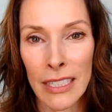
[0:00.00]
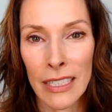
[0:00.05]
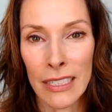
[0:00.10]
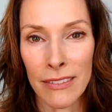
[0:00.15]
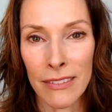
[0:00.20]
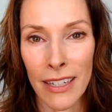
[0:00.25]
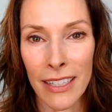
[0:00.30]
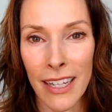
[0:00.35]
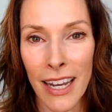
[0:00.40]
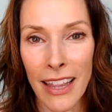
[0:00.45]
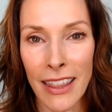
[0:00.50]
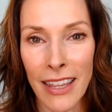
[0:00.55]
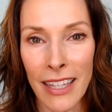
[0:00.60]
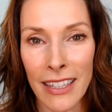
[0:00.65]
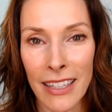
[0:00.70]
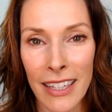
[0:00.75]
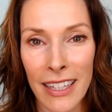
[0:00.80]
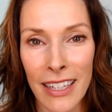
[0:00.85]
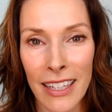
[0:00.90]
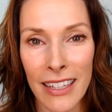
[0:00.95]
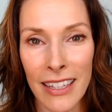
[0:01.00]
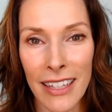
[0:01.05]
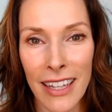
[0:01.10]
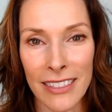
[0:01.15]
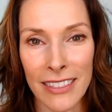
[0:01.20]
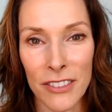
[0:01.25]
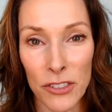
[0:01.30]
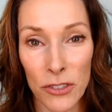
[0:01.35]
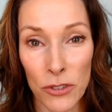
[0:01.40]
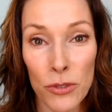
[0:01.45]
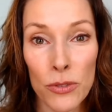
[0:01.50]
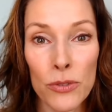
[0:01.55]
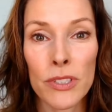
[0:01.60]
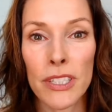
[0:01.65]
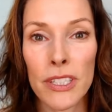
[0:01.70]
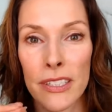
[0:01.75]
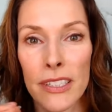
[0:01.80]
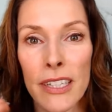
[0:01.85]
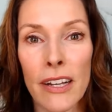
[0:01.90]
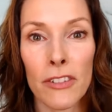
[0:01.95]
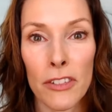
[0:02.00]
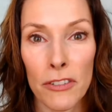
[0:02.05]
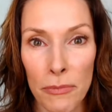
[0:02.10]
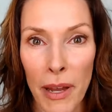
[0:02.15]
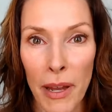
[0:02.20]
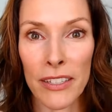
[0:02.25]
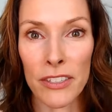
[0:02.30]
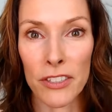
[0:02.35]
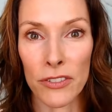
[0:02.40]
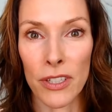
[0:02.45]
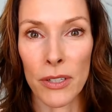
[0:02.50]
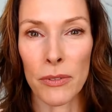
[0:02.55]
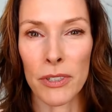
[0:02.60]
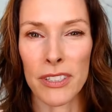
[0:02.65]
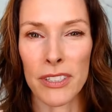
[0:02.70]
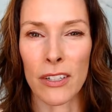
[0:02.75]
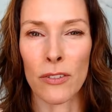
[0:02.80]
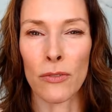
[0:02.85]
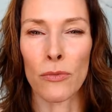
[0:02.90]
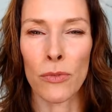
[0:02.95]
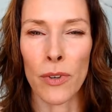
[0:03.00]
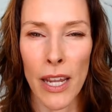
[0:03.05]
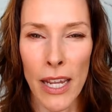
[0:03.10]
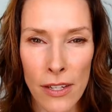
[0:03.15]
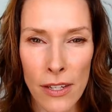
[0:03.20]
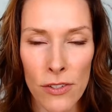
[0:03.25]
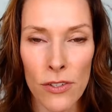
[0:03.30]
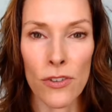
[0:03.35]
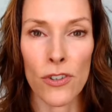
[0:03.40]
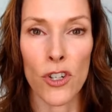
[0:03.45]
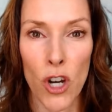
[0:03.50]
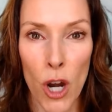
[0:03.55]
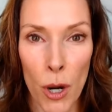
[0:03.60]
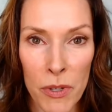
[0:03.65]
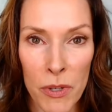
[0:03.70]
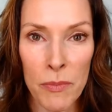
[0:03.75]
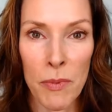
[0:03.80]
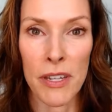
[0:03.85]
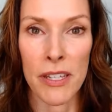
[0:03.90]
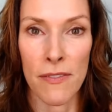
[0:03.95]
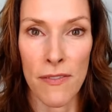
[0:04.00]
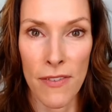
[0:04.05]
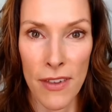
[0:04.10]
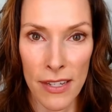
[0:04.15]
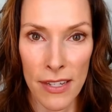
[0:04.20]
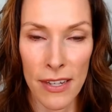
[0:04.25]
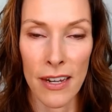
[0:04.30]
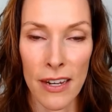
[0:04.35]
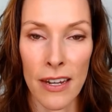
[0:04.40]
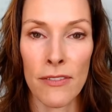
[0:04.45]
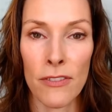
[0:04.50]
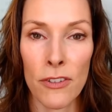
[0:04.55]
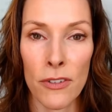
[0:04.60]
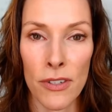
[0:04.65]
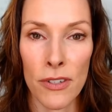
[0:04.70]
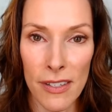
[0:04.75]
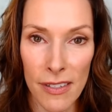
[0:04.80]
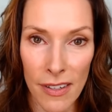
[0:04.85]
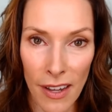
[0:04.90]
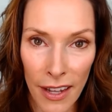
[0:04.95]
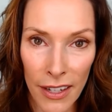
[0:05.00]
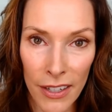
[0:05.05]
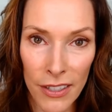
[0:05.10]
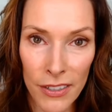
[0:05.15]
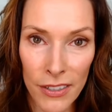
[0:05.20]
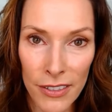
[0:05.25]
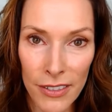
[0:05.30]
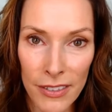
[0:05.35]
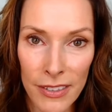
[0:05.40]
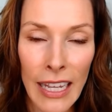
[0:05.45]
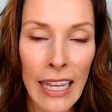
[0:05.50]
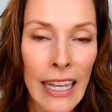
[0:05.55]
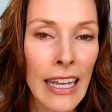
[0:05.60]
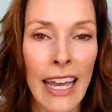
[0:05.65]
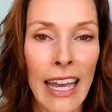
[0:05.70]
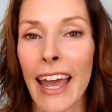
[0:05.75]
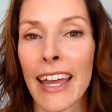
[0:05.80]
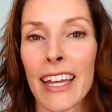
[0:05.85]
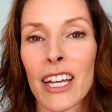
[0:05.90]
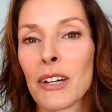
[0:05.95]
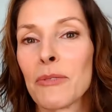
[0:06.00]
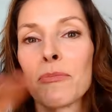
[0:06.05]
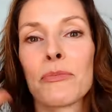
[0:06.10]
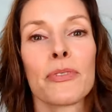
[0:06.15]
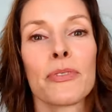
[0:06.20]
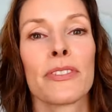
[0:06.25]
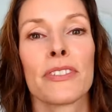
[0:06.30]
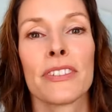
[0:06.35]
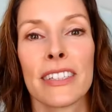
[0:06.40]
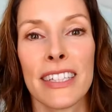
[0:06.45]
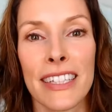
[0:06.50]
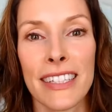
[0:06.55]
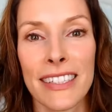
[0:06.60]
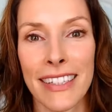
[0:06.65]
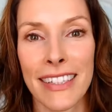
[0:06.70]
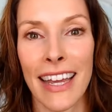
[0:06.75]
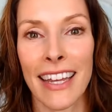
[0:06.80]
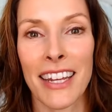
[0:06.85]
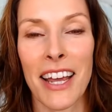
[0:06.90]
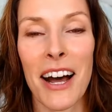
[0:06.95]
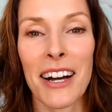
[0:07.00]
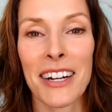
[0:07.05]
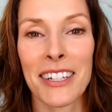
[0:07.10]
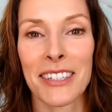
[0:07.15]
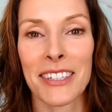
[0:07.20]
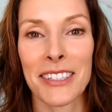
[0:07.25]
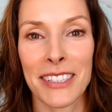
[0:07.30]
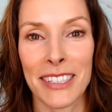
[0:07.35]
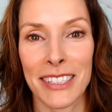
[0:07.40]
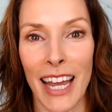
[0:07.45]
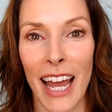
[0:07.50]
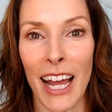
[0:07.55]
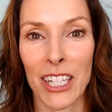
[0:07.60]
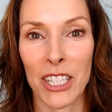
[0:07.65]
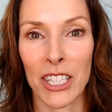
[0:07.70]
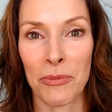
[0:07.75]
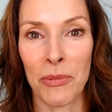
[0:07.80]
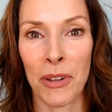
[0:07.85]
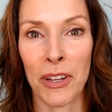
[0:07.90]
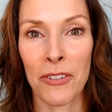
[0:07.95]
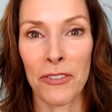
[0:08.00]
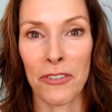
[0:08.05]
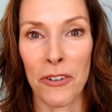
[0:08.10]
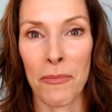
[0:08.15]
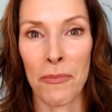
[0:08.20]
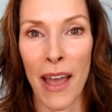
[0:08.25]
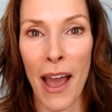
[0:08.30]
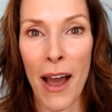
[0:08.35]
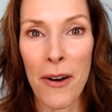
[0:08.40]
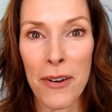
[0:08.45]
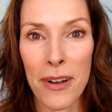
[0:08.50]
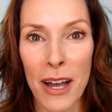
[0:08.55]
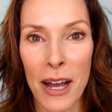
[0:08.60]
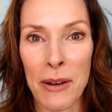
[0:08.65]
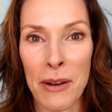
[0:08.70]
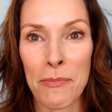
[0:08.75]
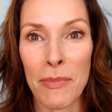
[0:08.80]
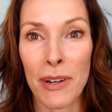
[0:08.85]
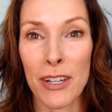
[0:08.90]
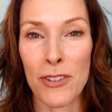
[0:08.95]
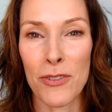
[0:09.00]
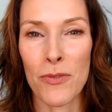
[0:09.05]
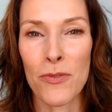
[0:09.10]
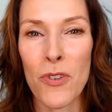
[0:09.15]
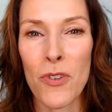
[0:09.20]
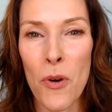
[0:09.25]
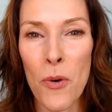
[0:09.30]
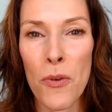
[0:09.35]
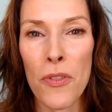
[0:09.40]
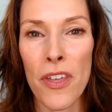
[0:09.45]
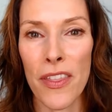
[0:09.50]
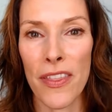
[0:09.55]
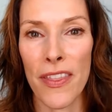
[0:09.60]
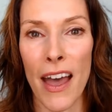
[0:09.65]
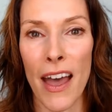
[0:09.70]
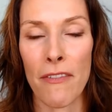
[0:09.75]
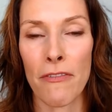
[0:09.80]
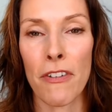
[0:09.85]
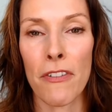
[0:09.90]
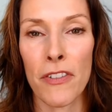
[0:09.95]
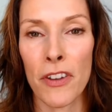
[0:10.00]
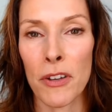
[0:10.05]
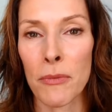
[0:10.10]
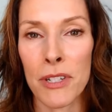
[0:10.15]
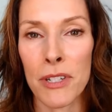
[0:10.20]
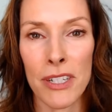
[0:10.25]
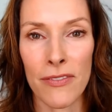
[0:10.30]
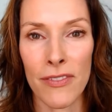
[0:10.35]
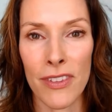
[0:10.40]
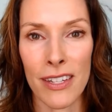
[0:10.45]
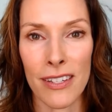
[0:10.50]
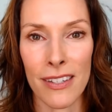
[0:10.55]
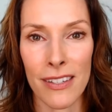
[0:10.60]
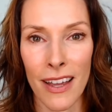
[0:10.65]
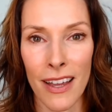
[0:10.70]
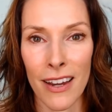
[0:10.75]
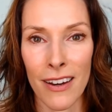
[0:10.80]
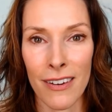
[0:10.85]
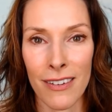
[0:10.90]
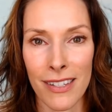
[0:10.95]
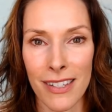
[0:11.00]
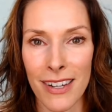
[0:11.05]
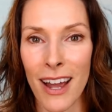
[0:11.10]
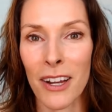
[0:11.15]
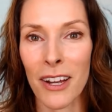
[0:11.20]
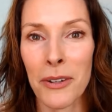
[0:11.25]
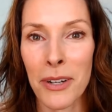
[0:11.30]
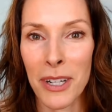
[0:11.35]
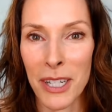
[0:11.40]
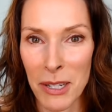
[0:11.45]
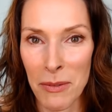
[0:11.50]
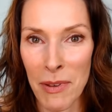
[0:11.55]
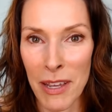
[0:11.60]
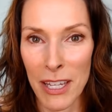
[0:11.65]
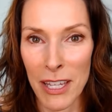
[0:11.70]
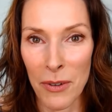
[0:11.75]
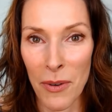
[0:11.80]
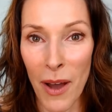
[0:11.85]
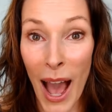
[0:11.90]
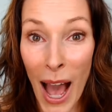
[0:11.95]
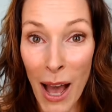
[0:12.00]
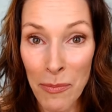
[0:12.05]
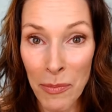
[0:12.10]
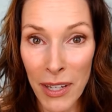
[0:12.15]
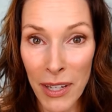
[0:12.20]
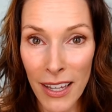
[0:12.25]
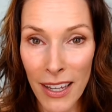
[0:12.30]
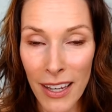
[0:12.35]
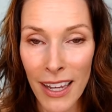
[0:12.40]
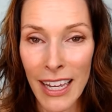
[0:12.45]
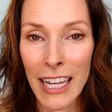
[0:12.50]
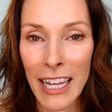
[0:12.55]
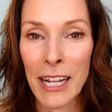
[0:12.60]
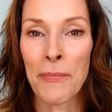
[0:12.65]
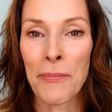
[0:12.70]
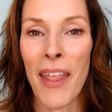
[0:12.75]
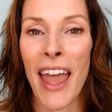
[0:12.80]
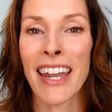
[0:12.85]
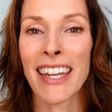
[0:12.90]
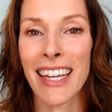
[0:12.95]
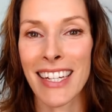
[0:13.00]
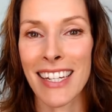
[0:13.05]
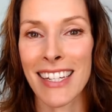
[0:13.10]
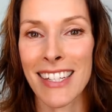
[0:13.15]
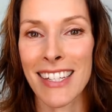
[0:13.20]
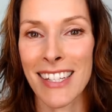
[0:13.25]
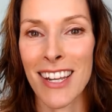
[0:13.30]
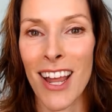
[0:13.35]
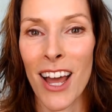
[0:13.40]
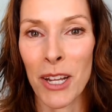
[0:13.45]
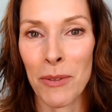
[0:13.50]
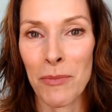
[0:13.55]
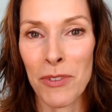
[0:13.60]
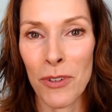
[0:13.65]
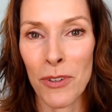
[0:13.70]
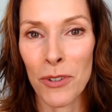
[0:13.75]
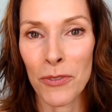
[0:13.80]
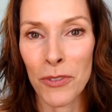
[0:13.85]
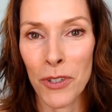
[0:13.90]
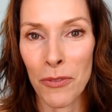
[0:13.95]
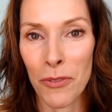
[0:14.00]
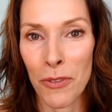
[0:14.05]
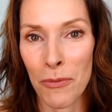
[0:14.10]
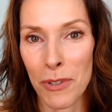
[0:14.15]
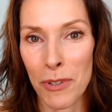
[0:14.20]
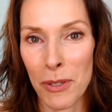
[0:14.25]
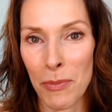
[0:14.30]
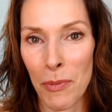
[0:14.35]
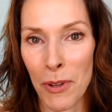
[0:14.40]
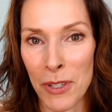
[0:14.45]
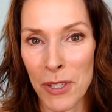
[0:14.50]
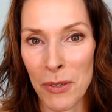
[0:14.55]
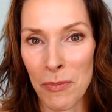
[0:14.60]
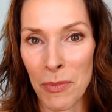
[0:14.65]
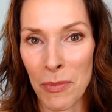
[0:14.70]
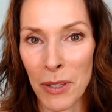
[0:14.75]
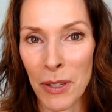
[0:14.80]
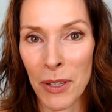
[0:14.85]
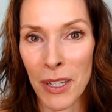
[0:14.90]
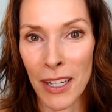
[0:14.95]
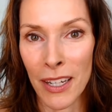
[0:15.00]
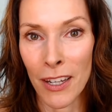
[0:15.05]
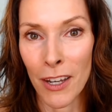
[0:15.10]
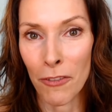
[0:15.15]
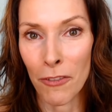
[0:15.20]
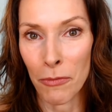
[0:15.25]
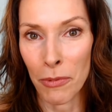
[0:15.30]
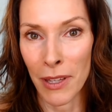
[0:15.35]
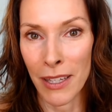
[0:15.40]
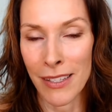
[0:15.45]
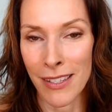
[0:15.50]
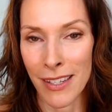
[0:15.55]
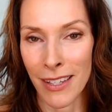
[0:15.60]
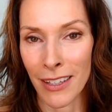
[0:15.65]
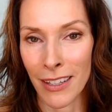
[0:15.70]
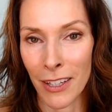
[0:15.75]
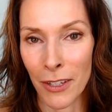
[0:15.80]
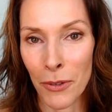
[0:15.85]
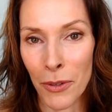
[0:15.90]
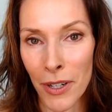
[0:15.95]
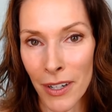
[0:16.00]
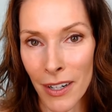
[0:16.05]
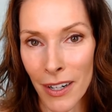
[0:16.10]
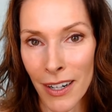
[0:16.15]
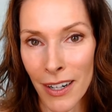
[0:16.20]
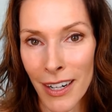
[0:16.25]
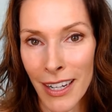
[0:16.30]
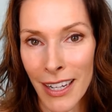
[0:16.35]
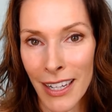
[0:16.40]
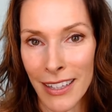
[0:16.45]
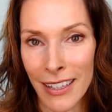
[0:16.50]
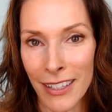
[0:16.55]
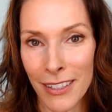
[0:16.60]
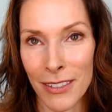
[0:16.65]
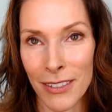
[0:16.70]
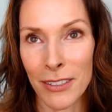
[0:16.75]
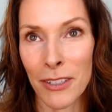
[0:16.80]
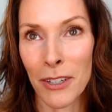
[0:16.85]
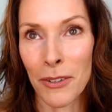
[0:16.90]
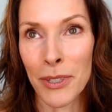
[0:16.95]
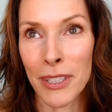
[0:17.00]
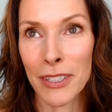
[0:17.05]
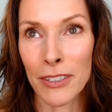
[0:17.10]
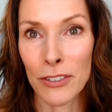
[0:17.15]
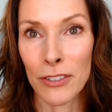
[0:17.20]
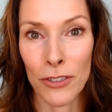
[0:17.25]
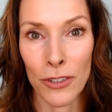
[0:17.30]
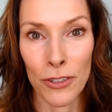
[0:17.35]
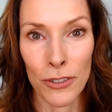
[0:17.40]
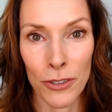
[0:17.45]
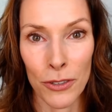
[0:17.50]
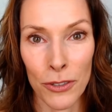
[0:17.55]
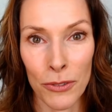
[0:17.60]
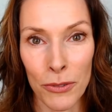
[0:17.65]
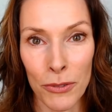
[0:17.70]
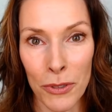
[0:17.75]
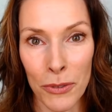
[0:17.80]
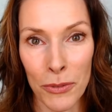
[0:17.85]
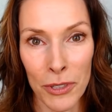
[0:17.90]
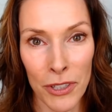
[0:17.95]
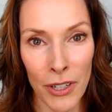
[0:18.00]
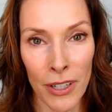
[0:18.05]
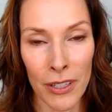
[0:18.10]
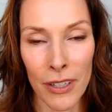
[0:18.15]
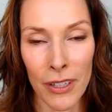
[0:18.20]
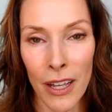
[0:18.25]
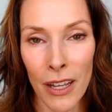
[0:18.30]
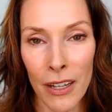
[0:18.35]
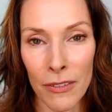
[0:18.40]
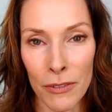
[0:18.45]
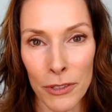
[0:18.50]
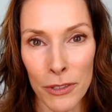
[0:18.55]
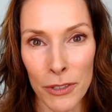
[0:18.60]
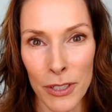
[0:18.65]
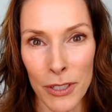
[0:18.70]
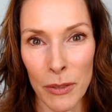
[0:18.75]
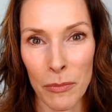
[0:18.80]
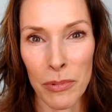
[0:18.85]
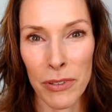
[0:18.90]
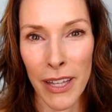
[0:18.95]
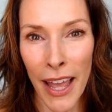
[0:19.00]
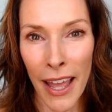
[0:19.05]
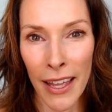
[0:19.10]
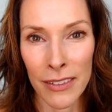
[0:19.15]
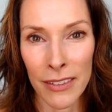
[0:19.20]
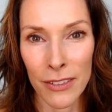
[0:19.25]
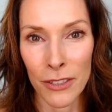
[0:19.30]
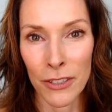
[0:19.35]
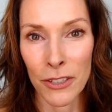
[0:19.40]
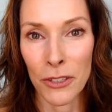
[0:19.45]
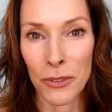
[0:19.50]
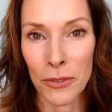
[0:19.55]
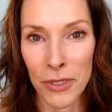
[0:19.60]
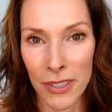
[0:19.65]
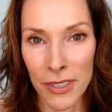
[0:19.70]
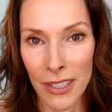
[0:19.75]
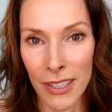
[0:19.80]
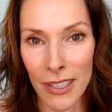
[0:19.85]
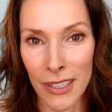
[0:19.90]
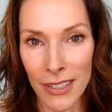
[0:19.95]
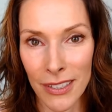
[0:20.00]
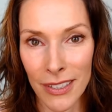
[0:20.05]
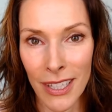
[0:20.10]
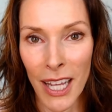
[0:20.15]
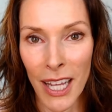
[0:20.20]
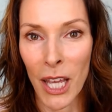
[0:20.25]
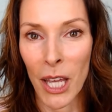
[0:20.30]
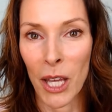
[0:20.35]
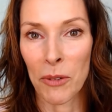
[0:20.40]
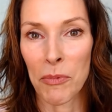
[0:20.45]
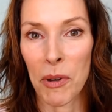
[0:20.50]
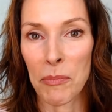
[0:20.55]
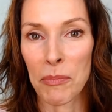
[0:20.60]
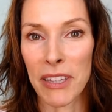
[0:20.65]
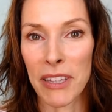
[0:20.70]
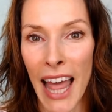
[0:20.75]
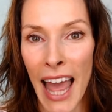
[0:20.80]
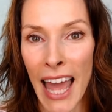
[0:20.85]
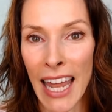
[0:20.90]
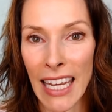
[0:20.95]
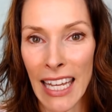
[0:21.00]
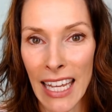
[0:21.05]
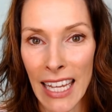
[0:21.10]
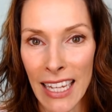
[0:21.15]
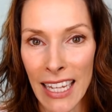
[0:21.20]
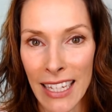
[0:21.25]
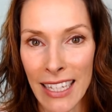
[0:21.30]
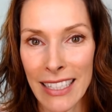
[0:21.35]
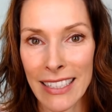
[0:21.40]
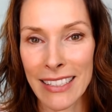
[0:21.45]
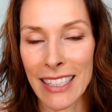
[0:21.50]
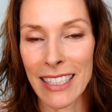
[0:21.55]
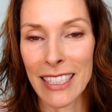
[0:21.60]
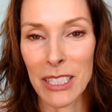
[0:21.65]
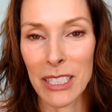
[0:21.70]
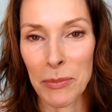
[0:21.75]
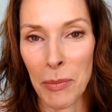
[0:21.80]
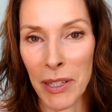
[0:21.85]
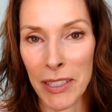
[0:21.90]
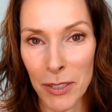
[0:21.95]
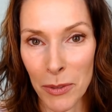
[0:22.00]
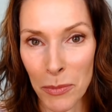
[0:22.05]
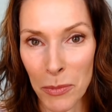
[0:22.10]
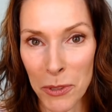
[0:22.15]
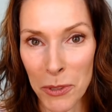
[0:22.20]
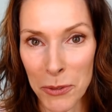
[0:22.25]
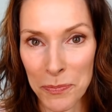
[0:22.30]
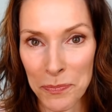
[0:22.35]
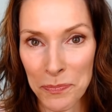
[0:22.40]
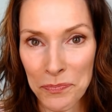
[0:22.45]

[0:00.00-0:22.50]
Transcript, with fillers: Right. And I think that that's truly the level of mastery where it's like razor sharp specificity of your desires and complete and utter detachment from outcome because you know that that fulfillment of the desire is not going to make you happy. And yet it does not absolve you of the responsibility of placing the order. There's a, Winston Churchill quote, which I love, which is that plans are useless, but planning is indispensable.